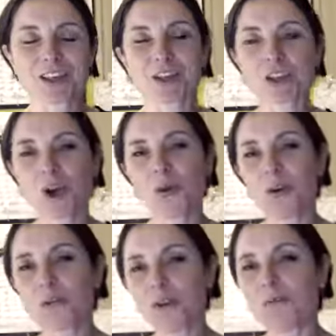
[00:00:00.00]

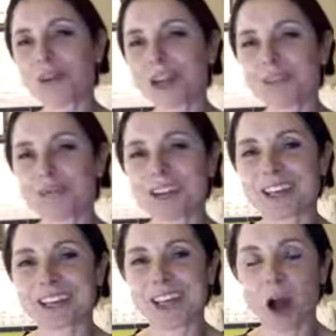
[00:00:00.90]
So from next
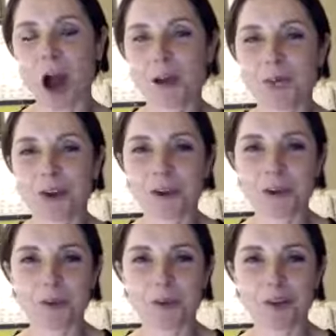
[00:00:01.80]
week, I'm going
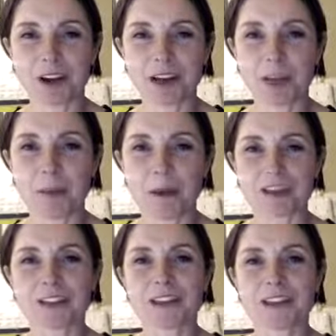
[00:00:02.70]
to be running my
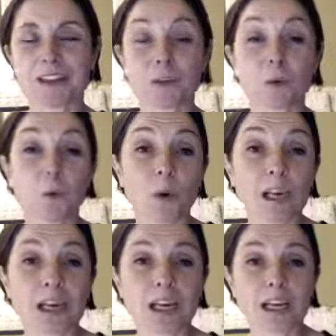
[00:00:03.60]

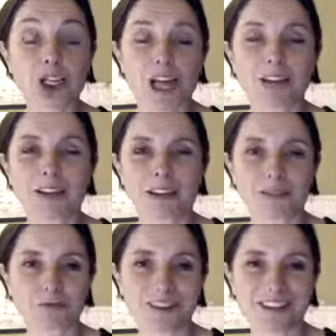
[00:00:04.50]
6-week
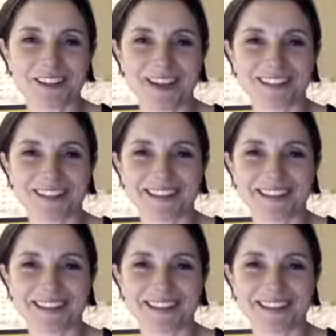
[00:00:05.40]
gentle reset.